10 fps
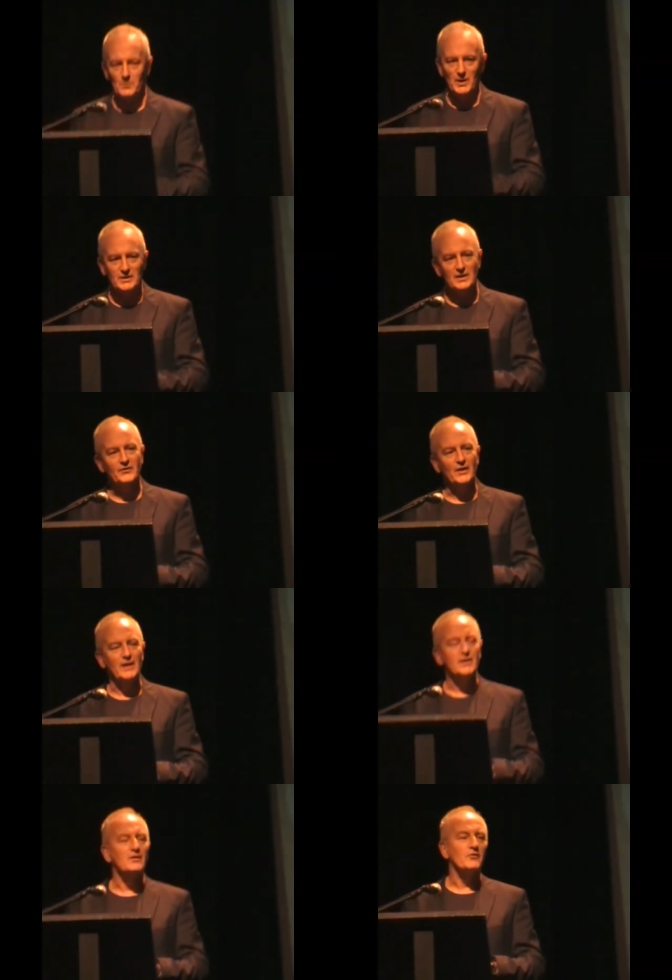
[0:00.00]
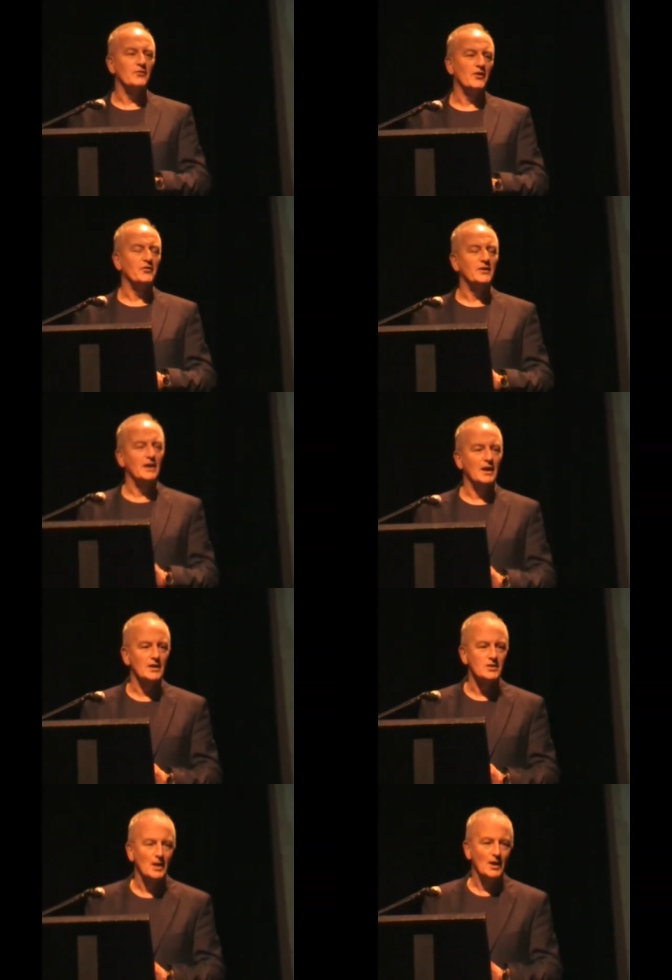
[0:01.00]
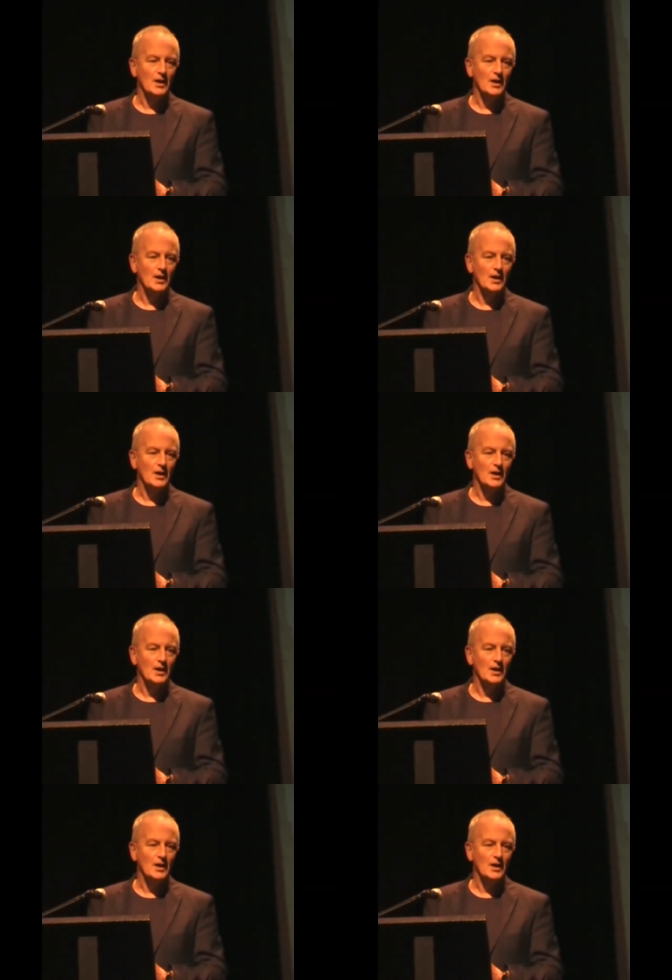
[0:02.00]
myself 1958,